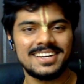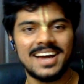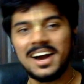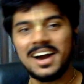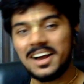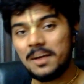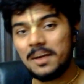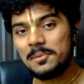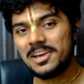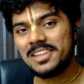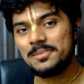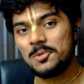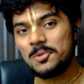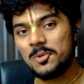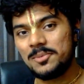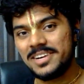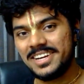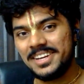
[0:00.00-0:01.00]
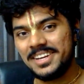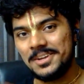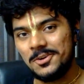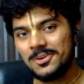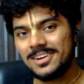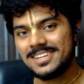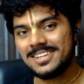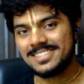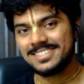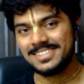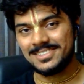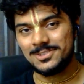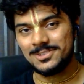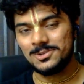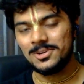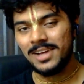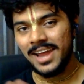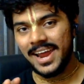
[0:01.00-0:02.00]
are coming at the moment in your cluster,
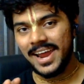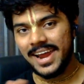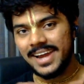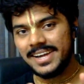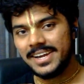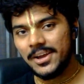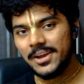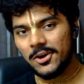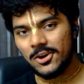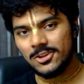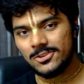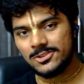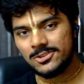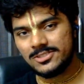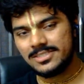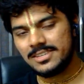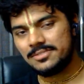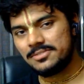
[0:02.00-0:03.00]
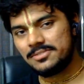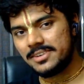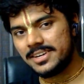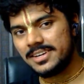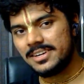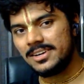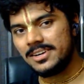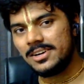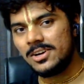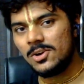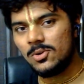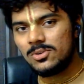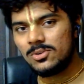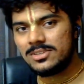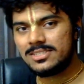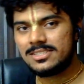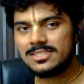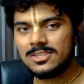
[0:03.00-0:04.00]
so handling all those different
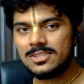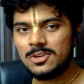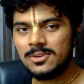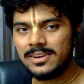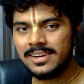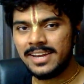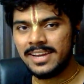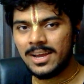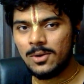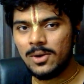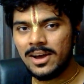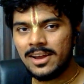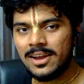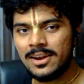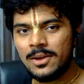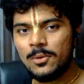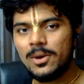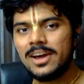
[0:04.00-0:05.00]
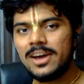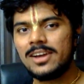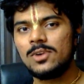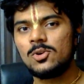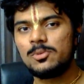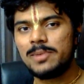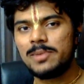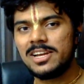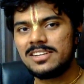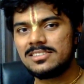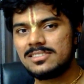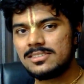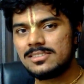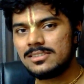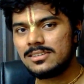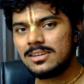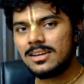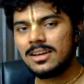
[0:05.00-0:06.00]
loads, you'll require load
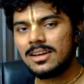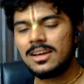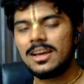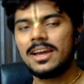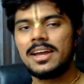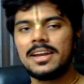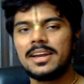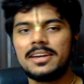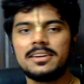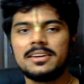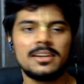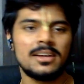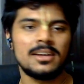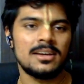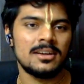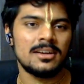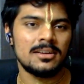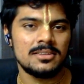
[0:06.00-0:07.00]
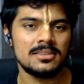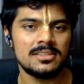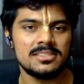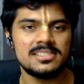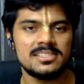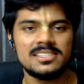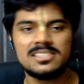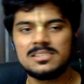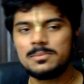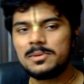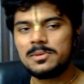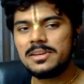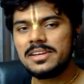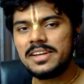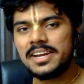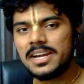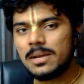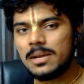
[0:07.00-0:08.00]
balancer. And the
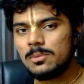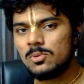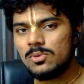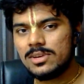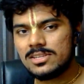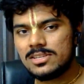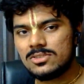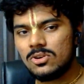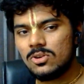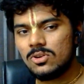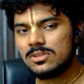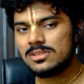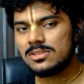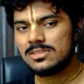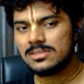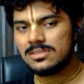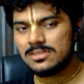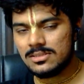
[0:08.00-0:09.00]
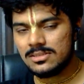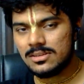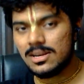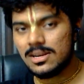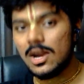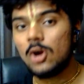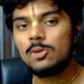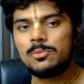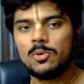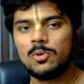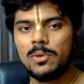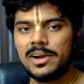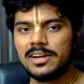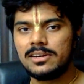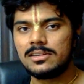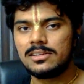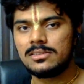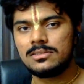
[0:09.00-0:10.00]
GCP, AWS, all of these cloud
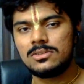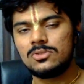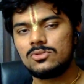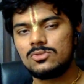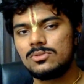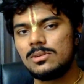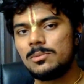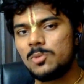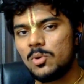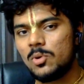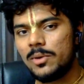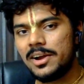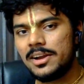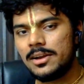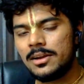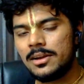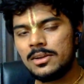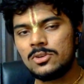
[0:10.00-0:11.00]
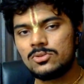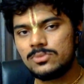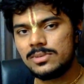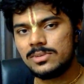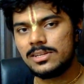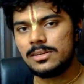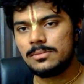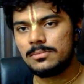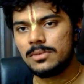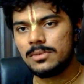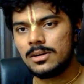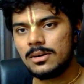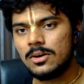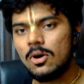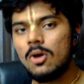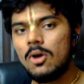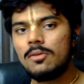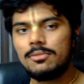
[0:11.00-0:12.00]
providers usually
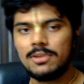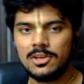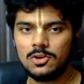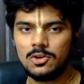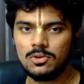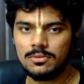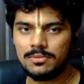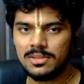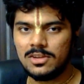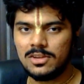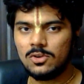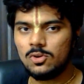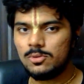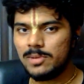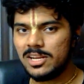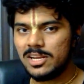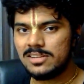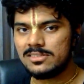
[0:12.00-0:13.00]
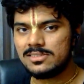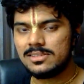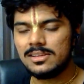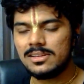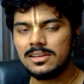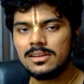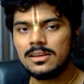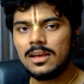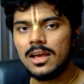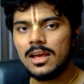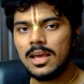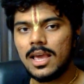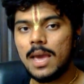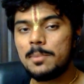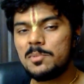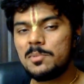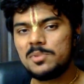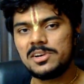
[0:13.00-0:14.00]
offer you with the load balancing
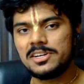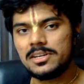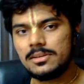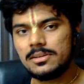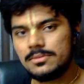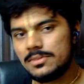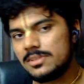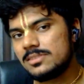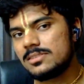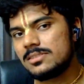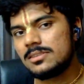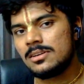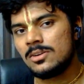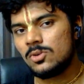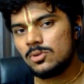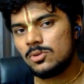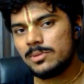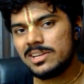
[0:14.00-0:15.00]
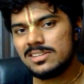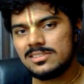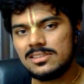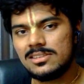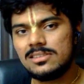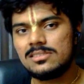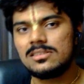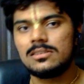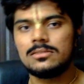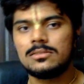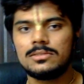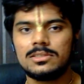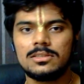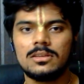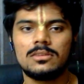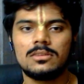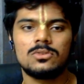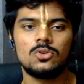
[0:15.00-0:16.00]
capability with this load balancing
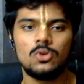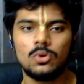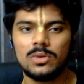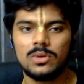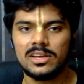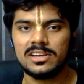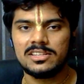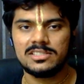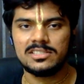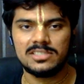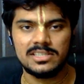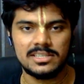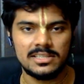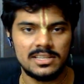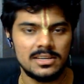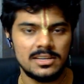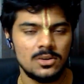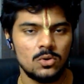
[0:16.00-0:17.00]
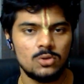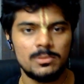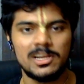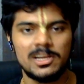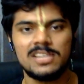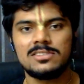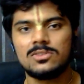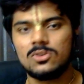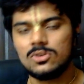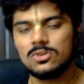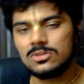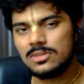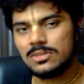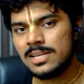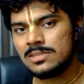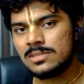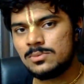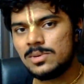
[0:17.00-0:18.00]
service. So you can initiate the load balancer
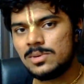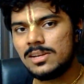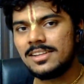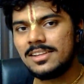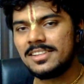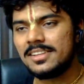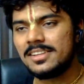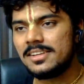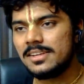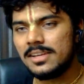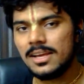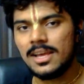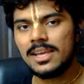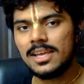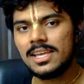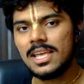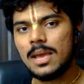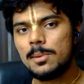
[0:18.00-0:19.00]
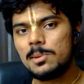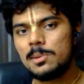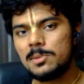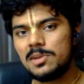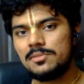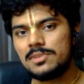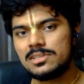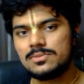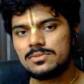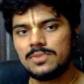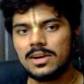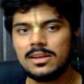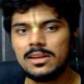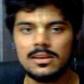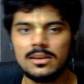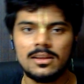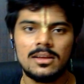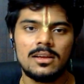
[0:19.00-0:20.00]
as well in the YAML manifest
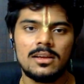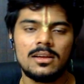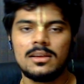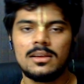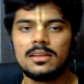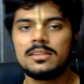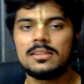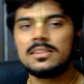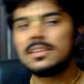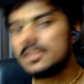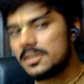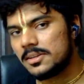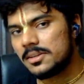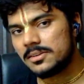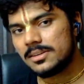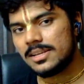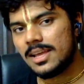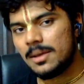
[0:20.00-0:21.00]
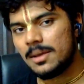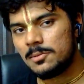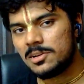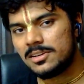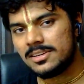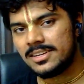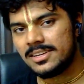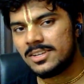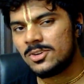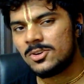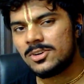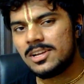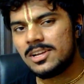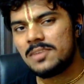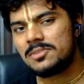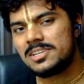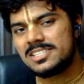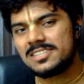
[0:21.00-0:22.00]
file, in the YAML
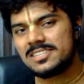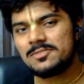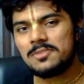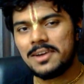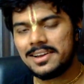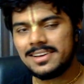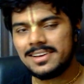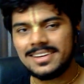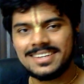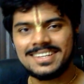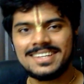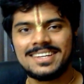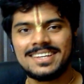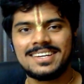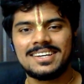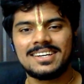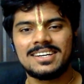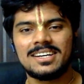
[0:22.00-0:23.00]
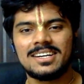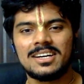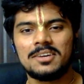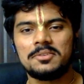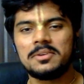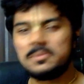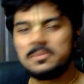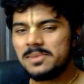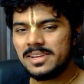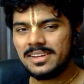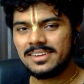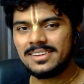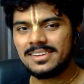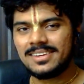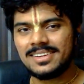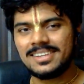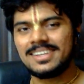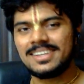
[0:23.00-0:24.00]
definition file. Will be